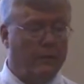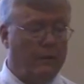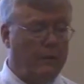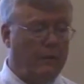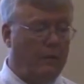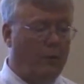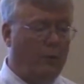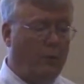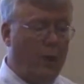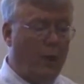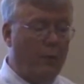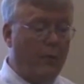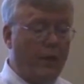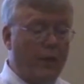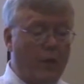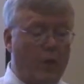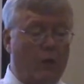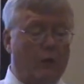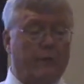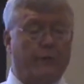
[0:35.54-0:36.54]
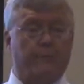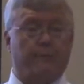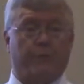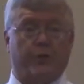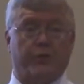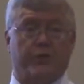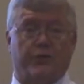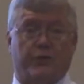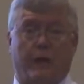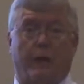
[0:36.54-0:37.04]
what we call the
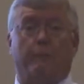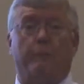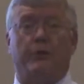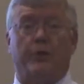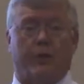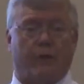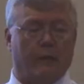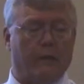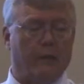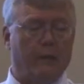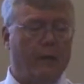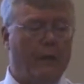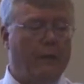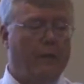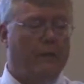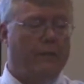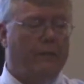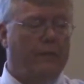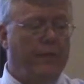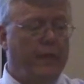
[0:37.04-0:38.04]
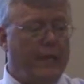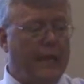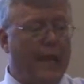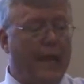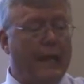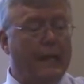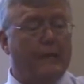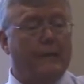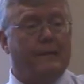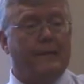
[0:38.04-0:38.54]
presumption. The
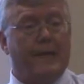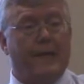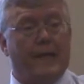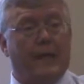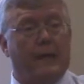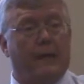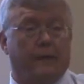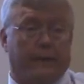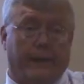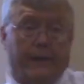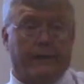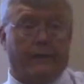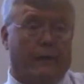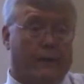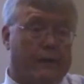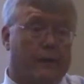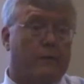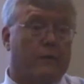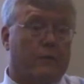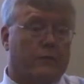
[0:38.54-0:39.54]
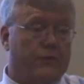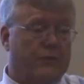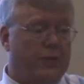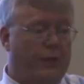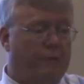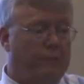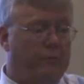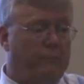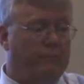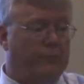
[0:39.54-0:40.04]
idea in Article
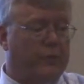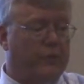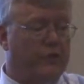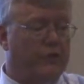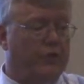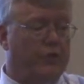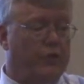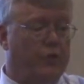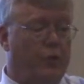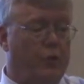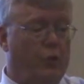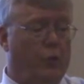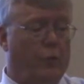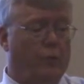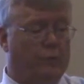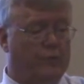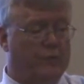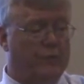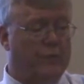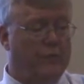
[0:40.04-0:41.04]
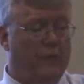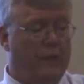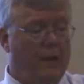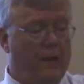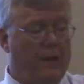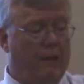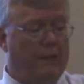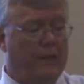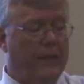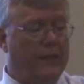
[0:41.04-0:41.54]
7 presumes
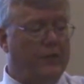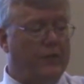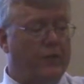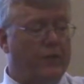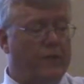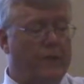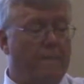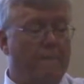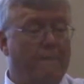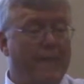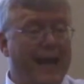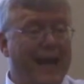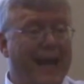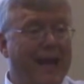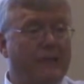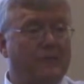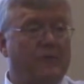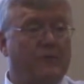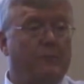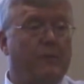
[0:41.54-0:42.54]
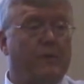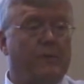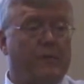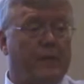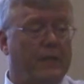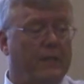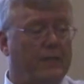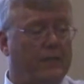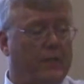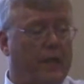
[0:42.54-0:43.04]
that to the maximum
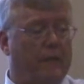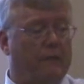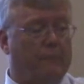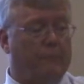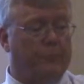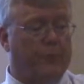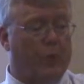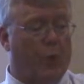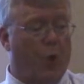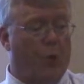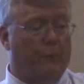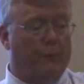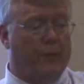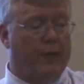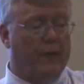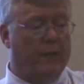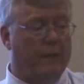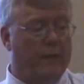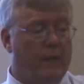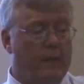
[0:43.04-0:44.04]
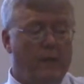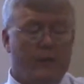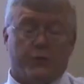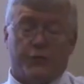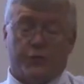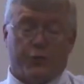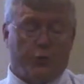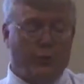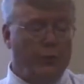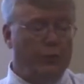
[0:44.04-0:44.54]
extent appropriate,
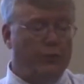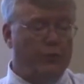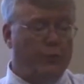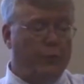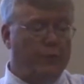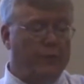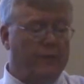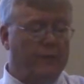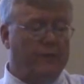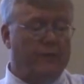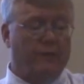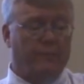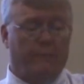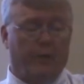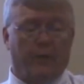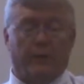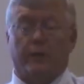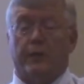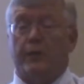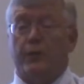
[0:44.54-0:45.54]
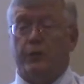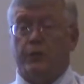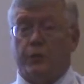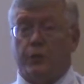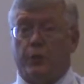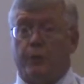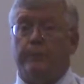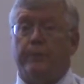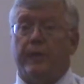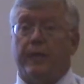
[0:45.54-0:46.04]
students with disabilities
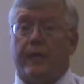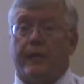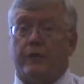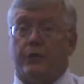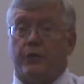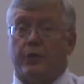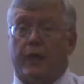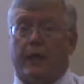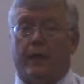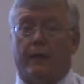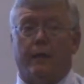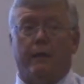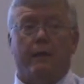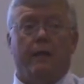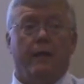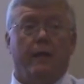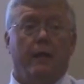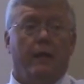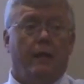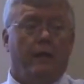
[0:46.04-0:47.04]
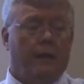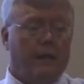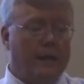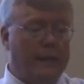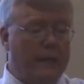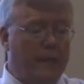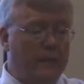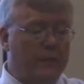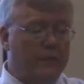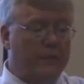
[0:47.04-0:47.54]
should be educated
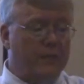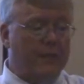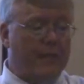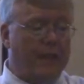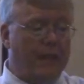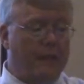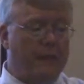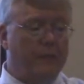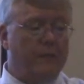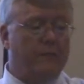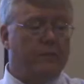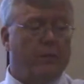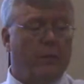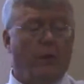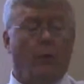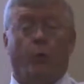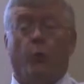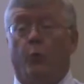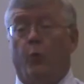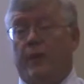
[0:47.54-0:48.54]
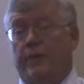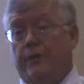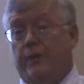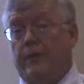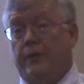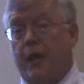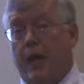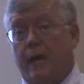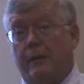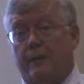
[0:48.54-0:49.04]
in settings with their
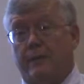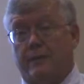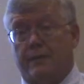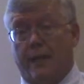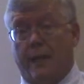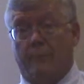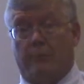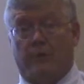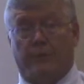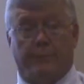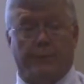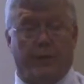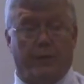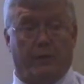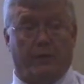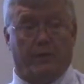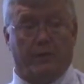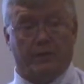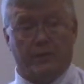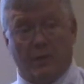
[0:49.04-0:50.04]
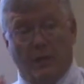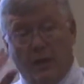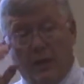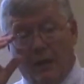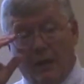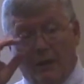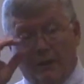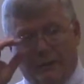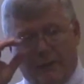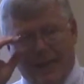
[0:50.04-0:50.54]
non-disabled peers.
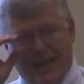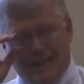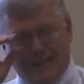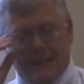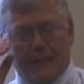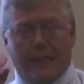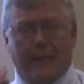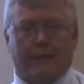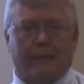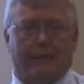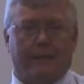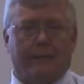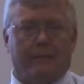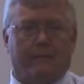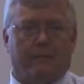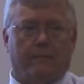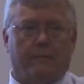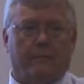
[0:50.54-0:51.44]
That's kind of like